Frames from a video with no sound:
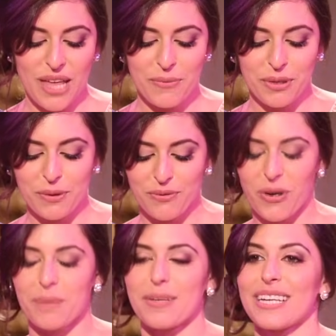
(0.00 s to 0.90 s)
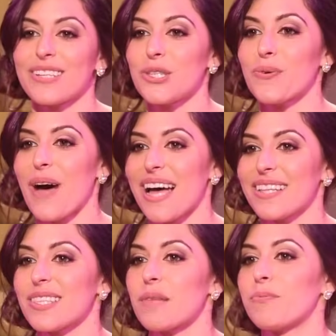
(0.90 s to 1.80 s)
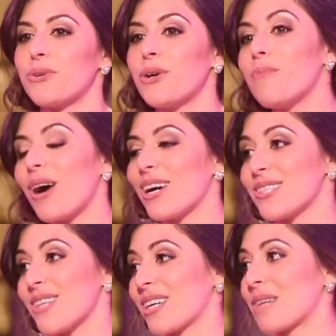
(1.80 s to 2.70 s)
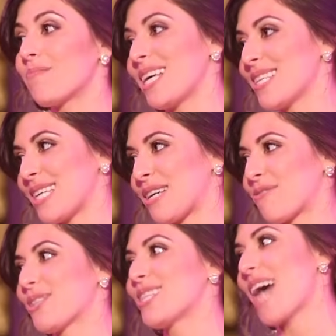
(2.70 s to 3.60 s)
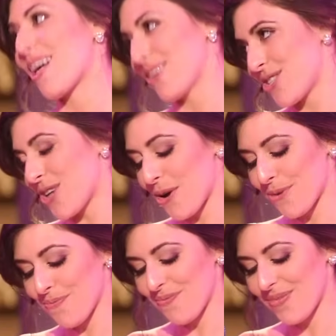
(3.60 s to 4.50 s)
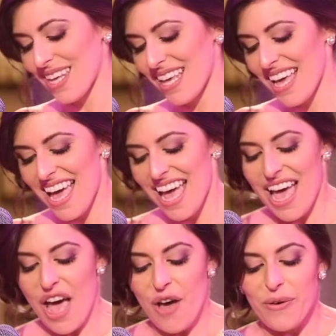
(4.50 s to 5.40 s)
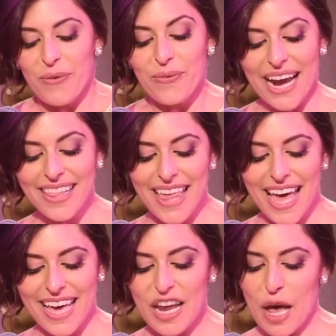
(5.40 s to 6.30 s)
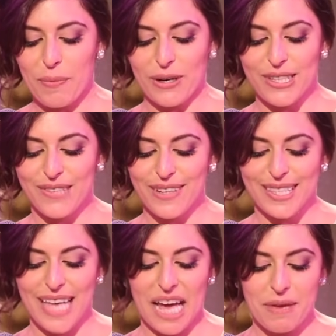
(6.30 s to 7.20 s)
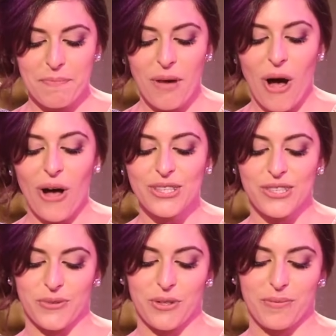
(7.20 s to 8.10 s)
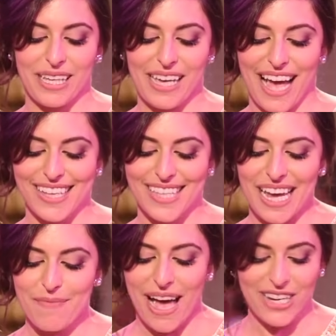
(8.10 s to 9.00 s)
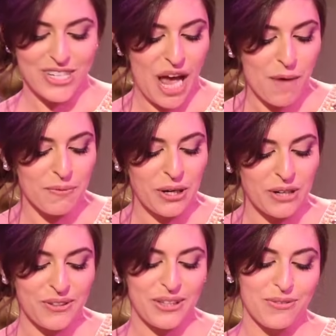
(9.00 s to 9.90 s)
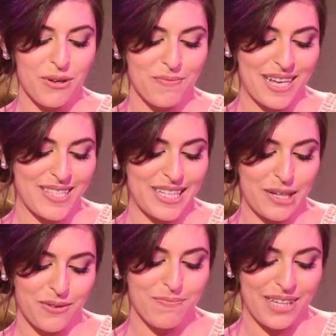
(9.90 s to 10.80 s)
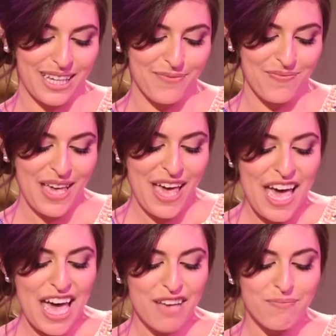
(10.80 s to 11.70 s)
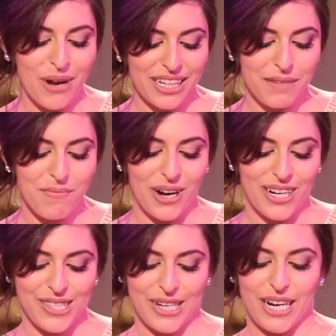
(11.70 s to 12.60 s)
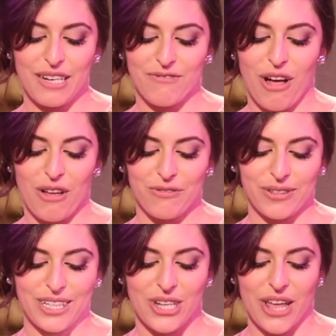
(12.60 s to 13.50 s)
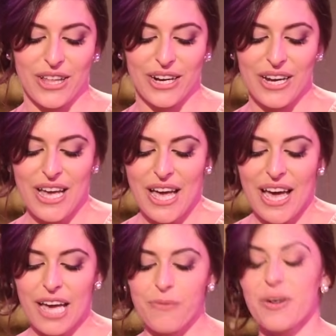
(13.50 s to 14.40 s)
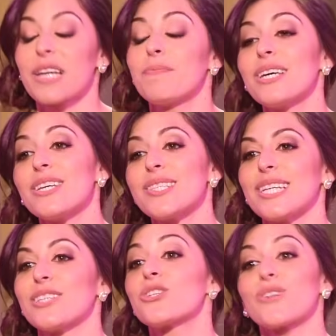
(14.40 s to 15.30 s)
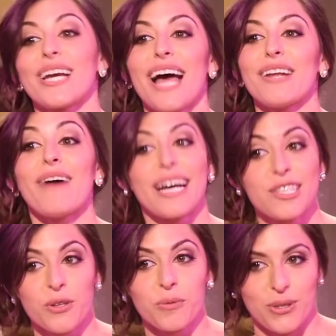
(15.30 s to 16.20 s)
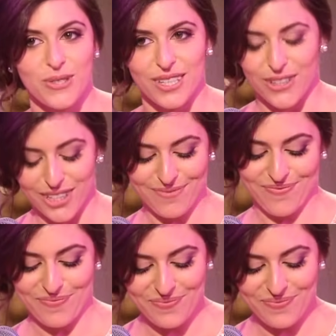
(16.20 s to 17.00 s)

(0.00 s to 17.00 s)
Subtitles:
of them were performing a duet to the Bruno Mars song Amazing for the talent show. Right then, a burst of excitement pulsed through me as I imagined how perfectly romantic it would be if Mark and Mara started to fall for each other in what could be a scene straight out of High School Musical.